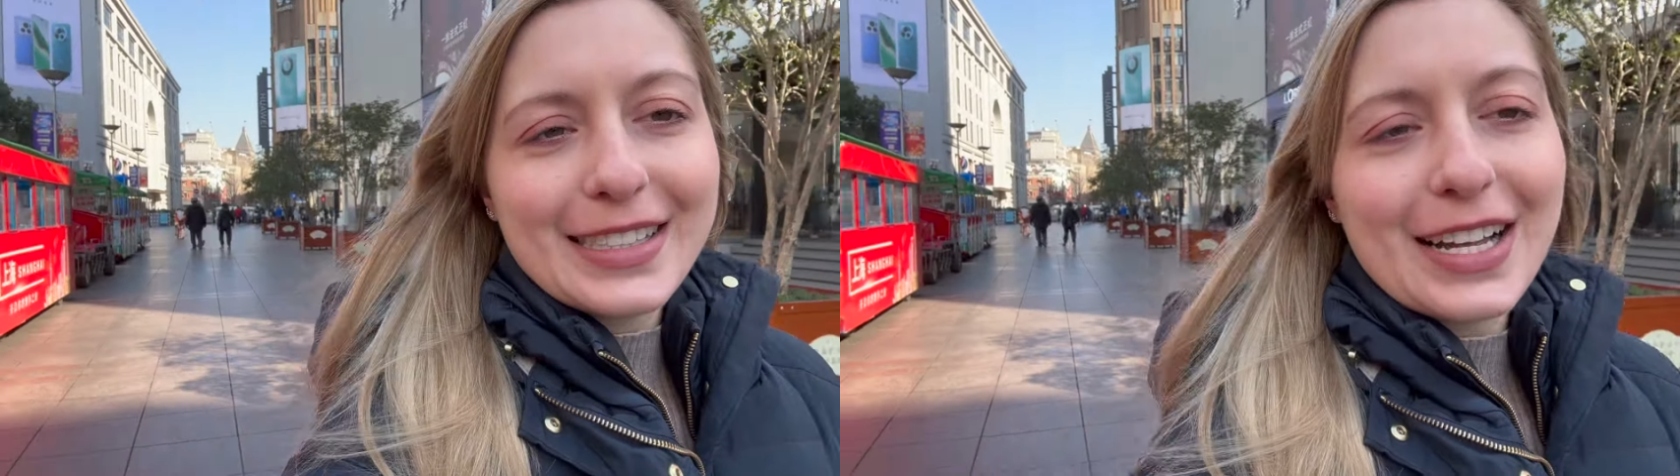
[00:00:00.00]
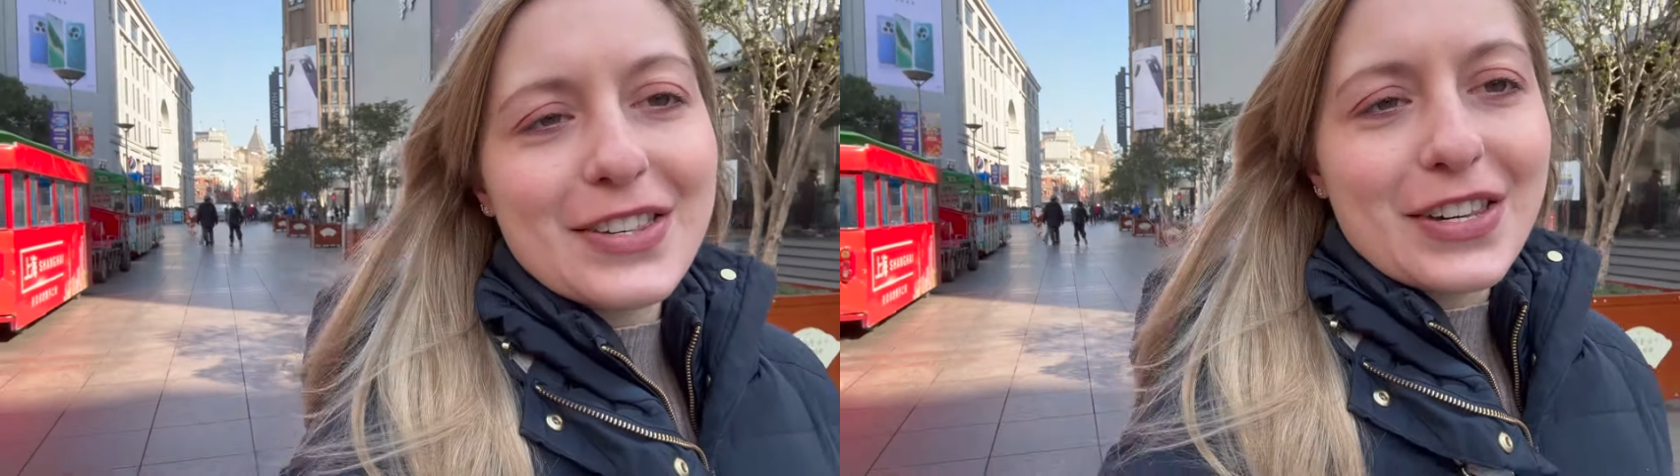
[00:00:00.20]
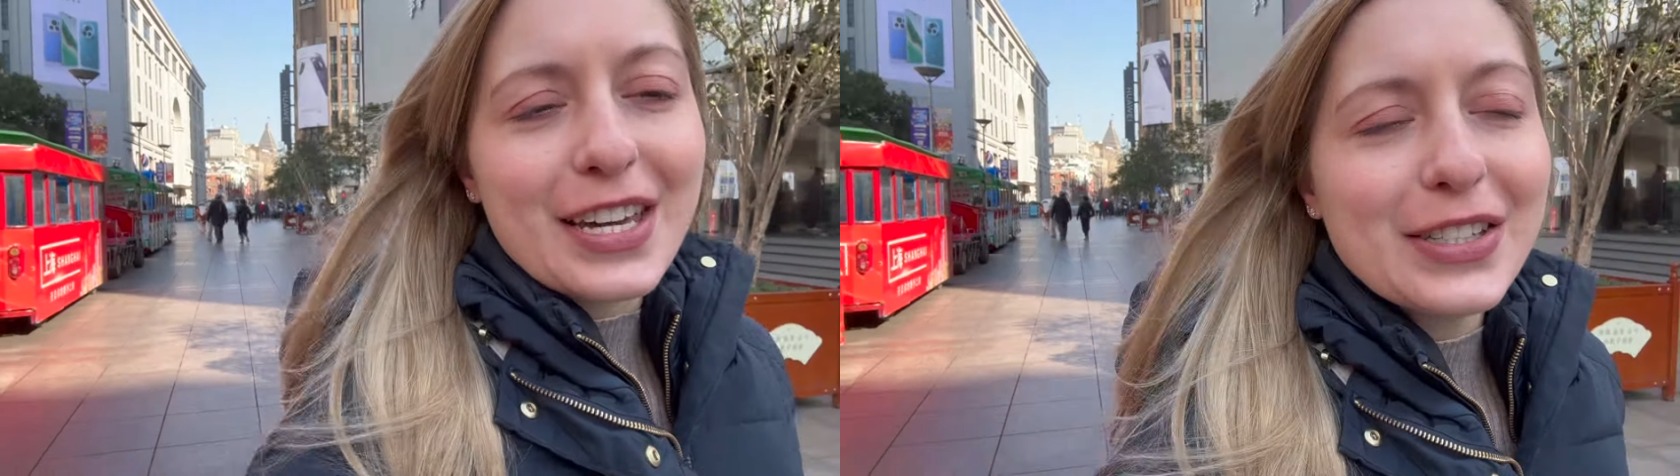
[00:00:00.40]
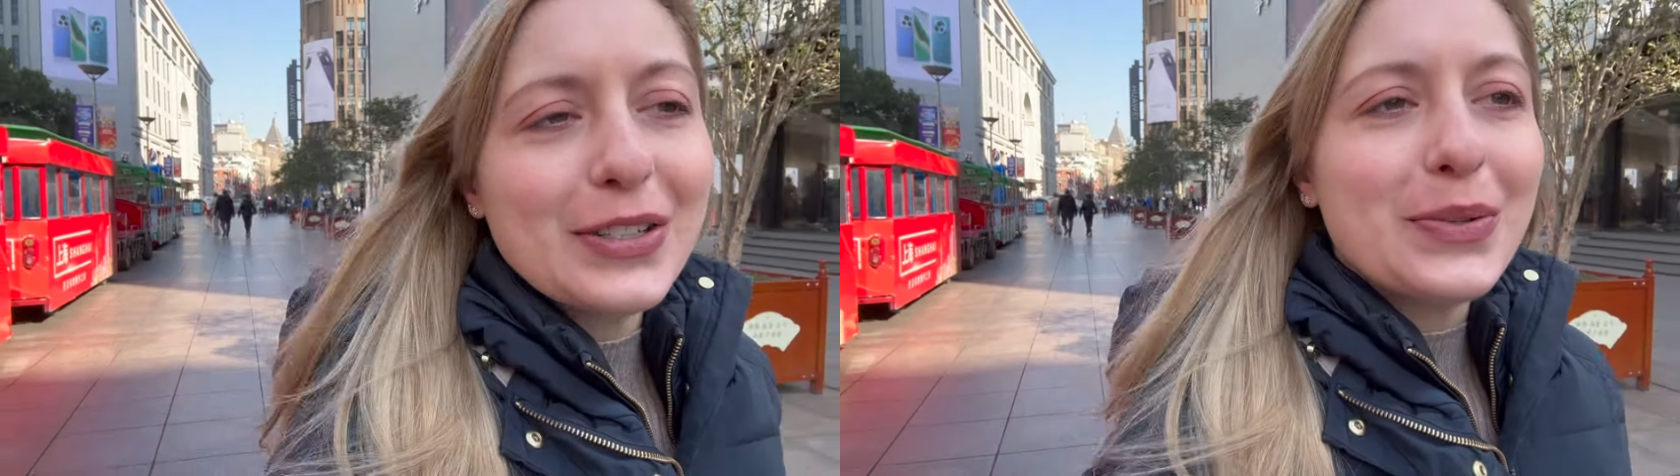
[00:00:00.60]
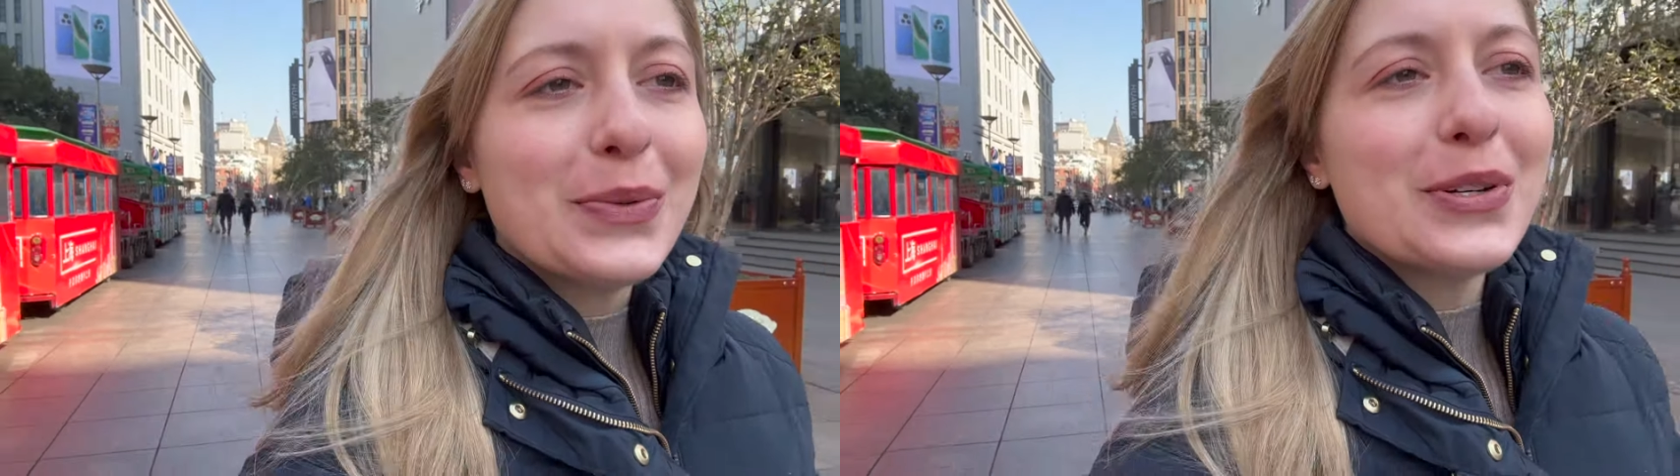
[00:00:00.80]
Nanjing. It's a
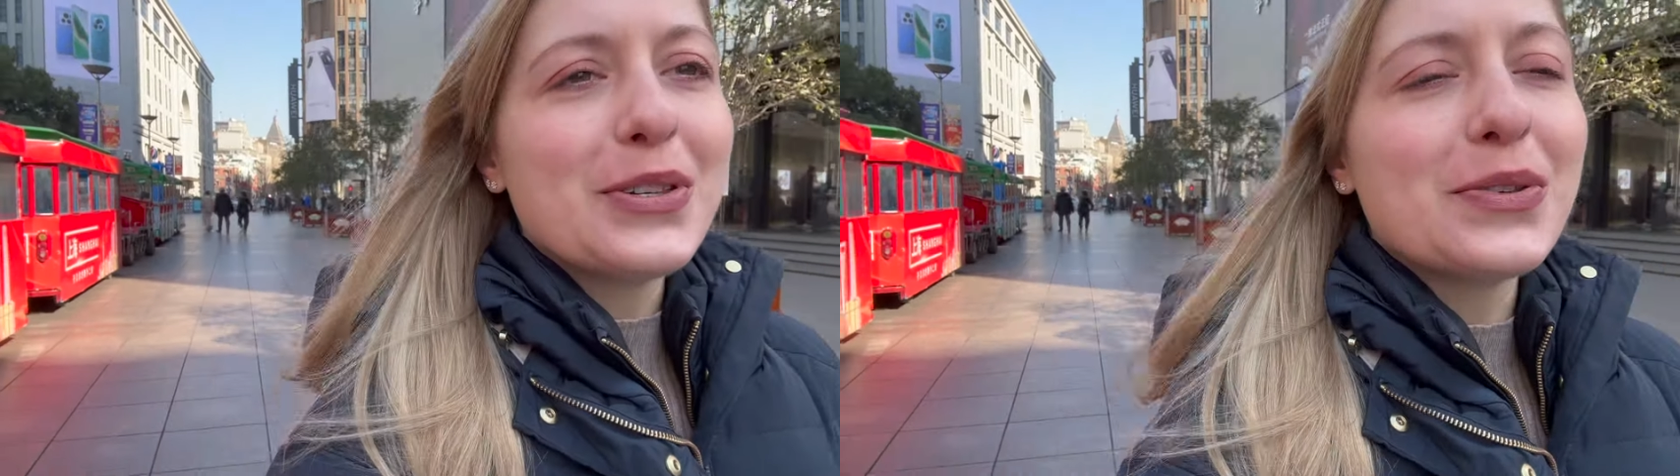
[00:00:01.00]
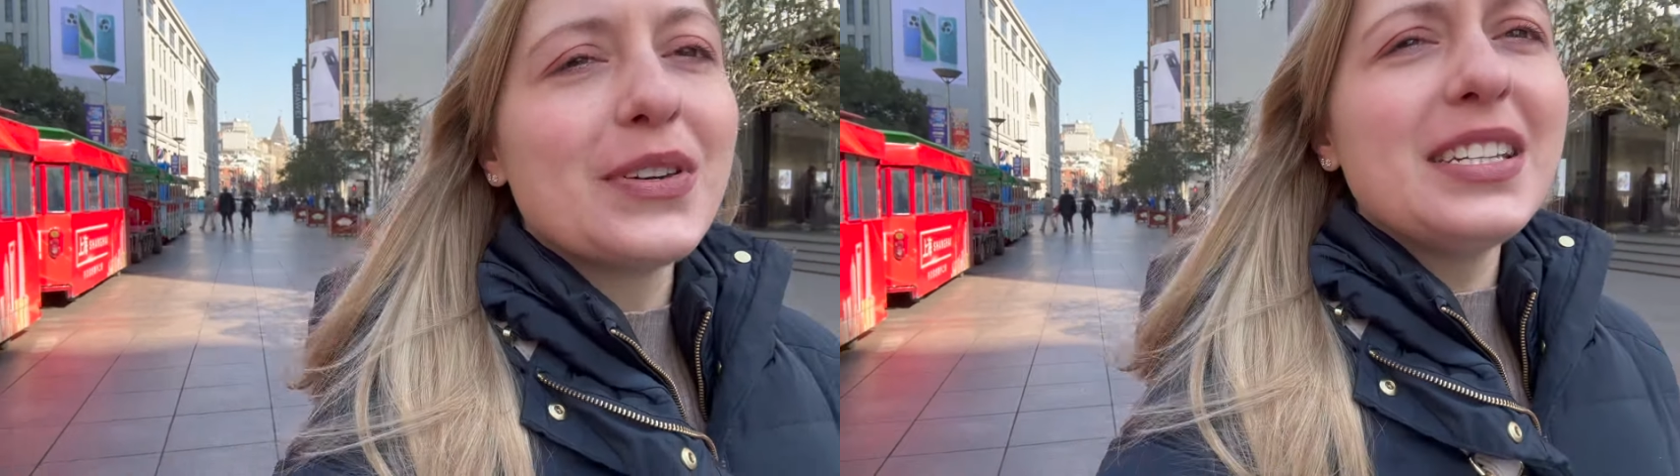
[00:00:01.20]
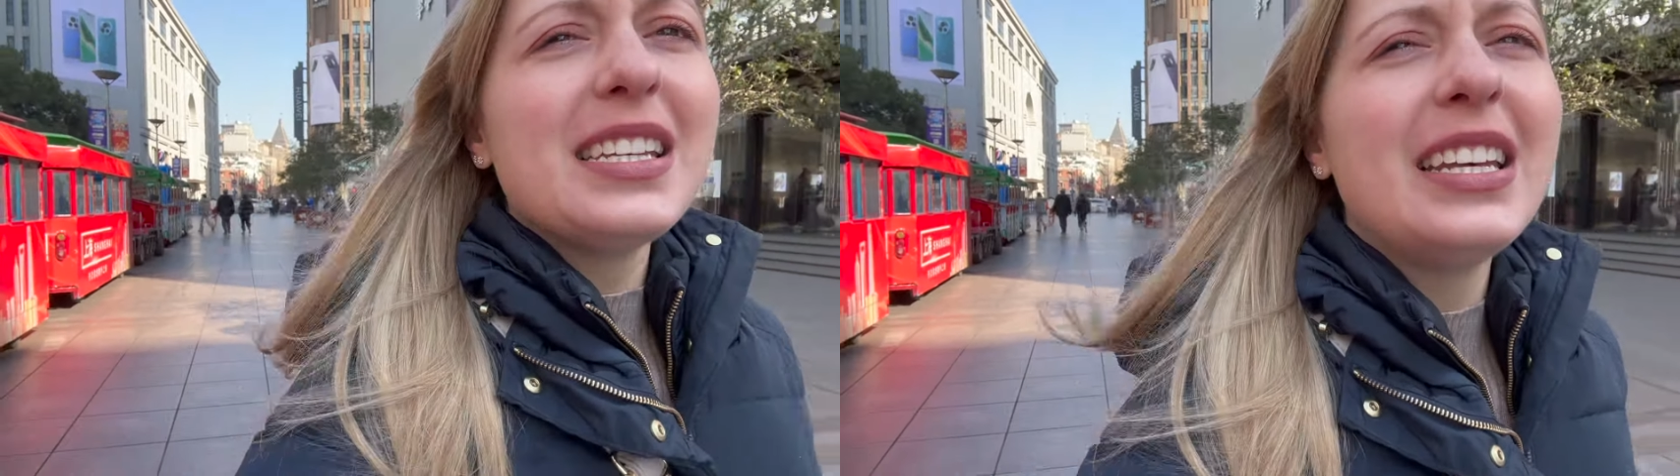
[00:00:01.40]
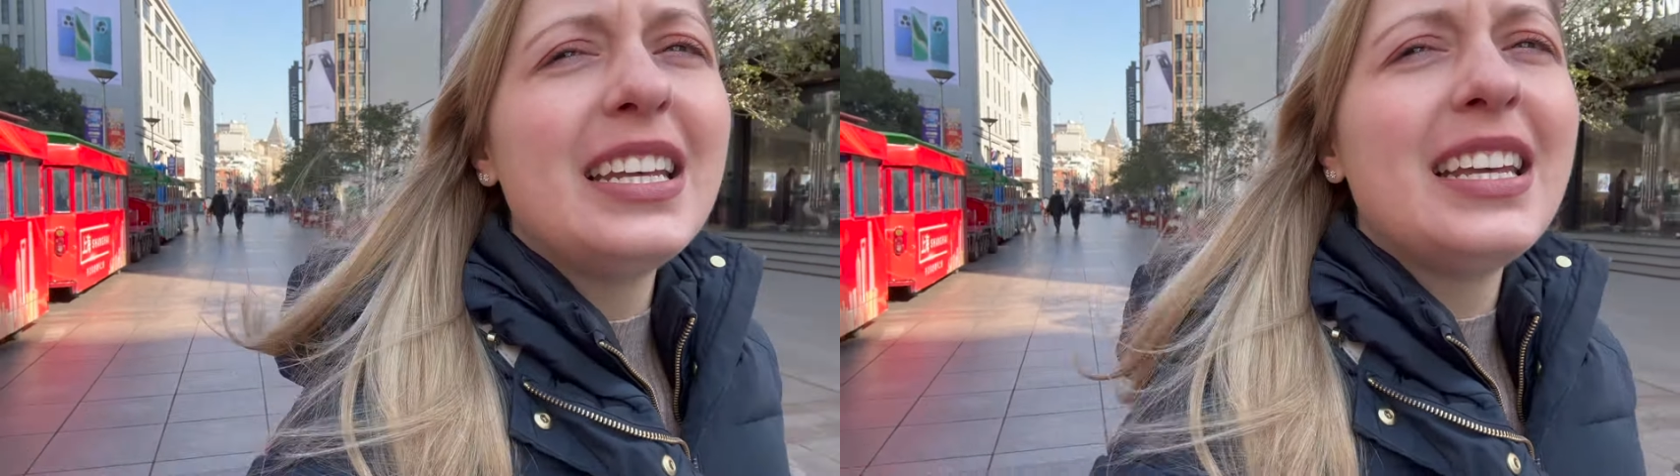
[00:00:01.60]
tourist street.